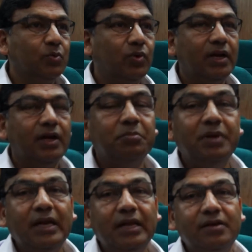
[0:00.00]
Well, I
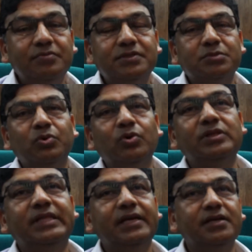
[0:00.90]
believe small
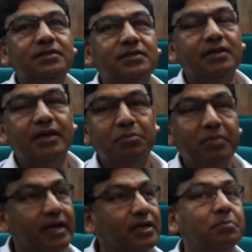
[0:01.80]
things can
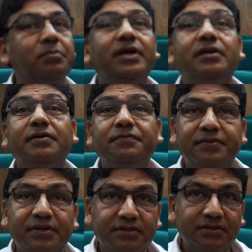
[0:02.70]
make a big
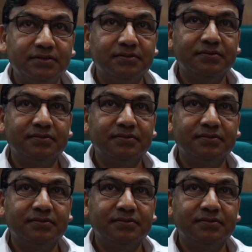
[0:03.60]
difference.